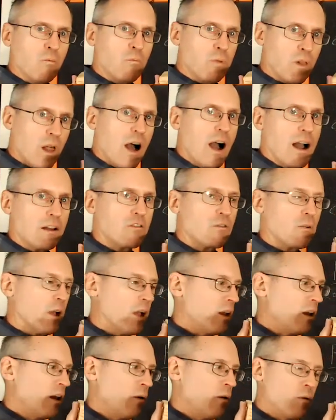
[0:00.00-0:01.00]
blocks,
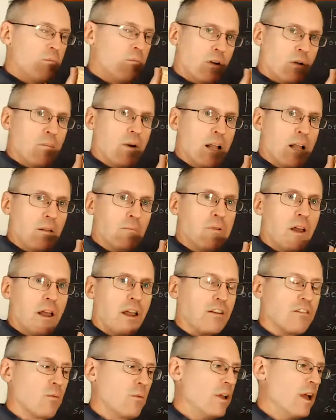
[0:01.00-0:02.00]
right, and we put them on the
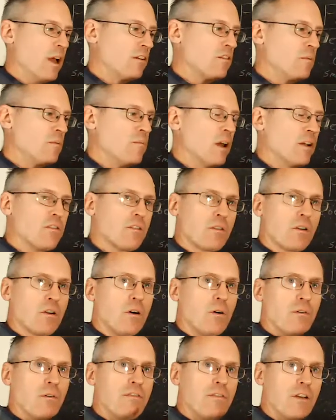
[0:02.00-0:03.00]
planks, and we actually measure the
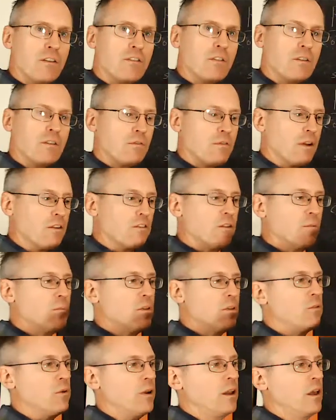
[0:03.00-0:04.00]
coefficient of friction
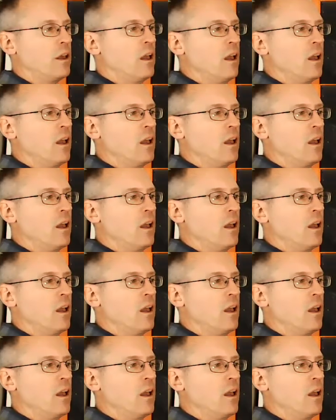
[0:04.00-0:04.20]
between